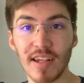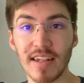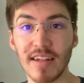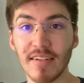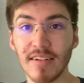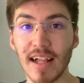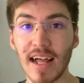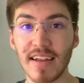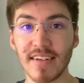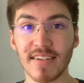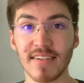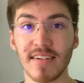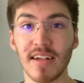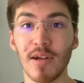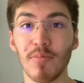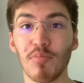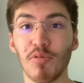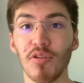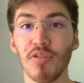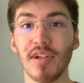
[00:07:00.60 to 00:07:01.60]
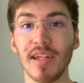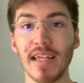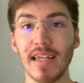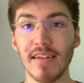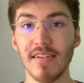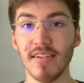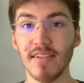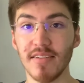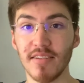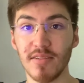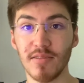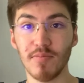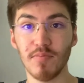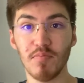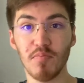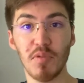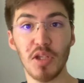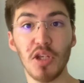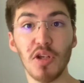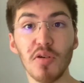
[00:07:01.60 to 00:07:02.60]
The last step really is
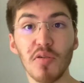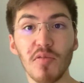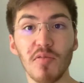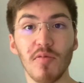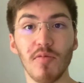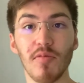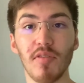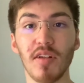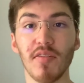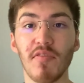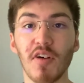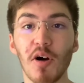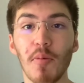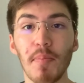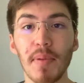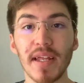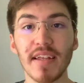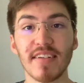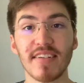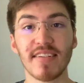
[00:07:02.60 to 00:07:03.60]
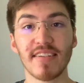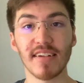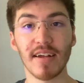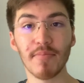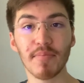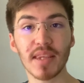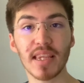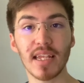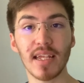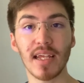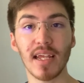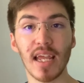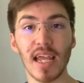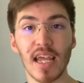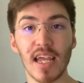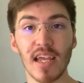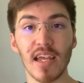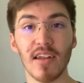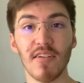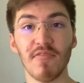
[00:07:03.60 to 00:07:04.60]
you developing something
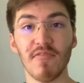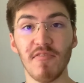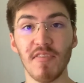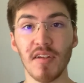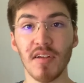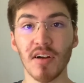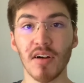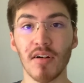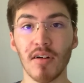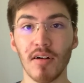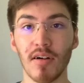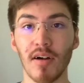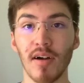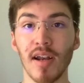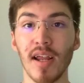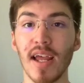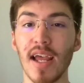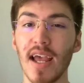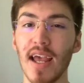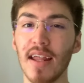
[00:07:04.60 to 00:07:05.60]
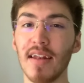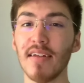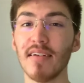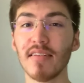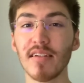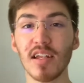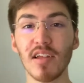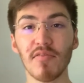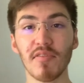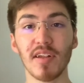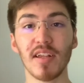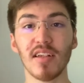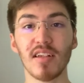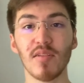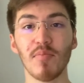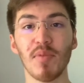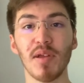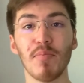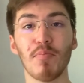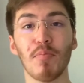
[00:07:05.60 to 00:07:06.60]
in VR. It doesn't even need to
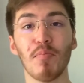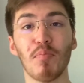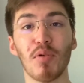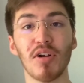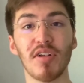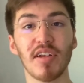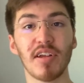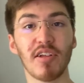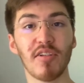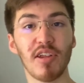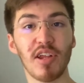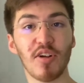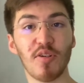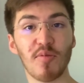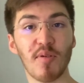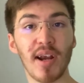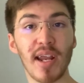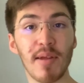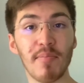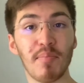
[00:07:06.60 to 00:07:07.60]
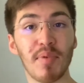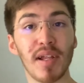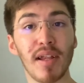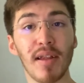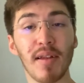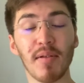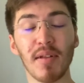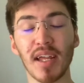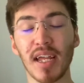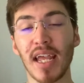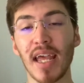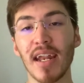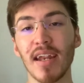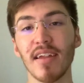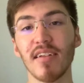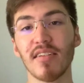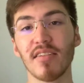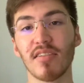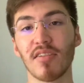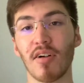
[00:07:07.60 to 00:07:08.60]
be particularly great, but getting
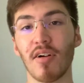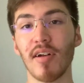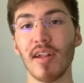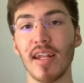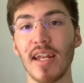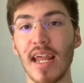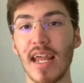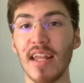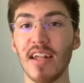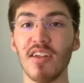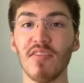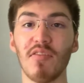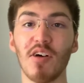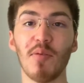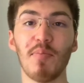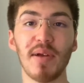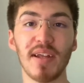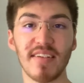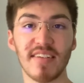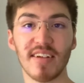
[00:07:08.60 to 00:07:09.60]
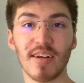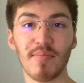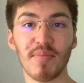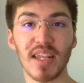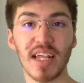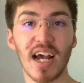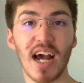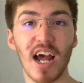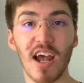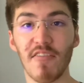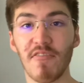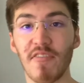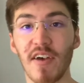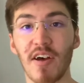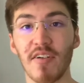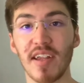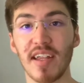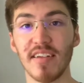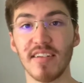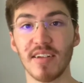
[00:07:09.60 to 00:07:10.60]
started and developing something I
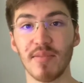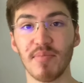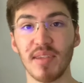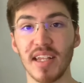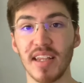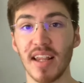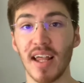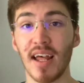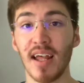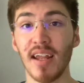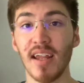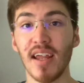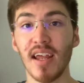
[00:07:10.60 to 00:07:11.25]
found is something that